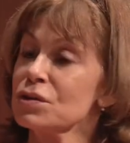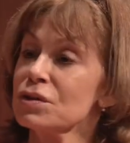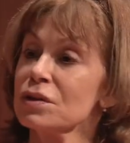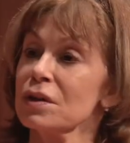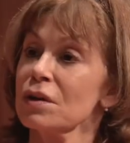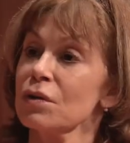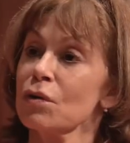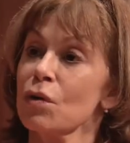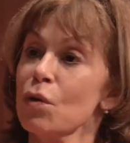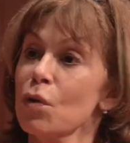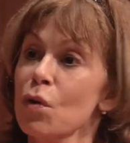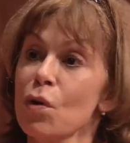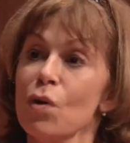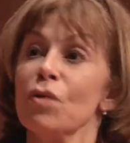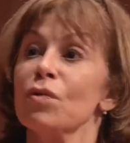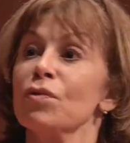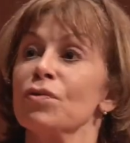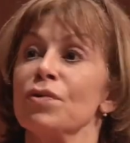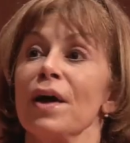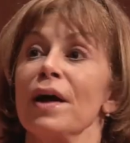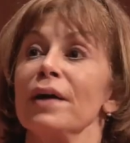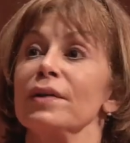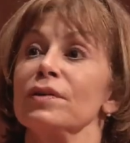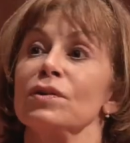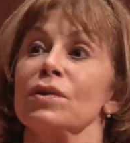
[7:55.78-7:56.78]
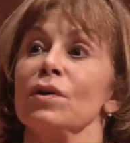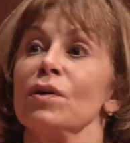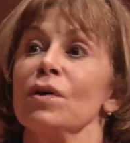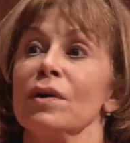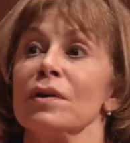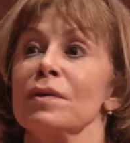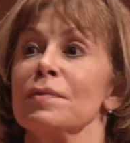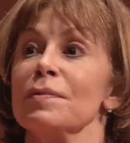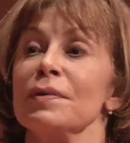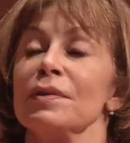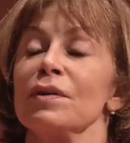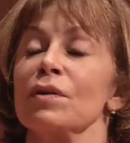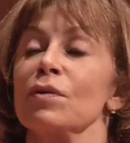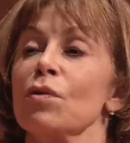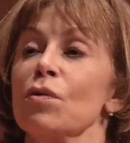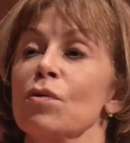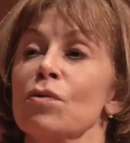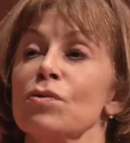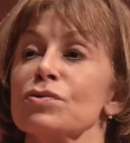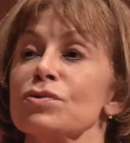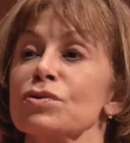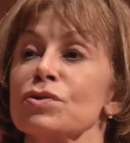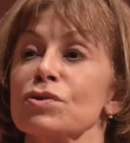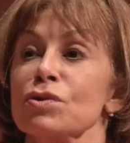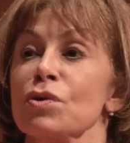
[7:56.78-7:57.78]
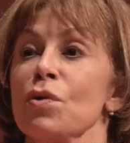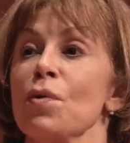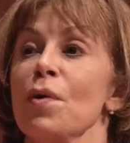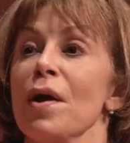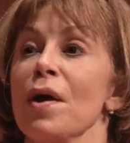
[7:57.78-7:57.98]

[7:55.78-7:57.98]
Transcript: they're all that good. I mean, they're all so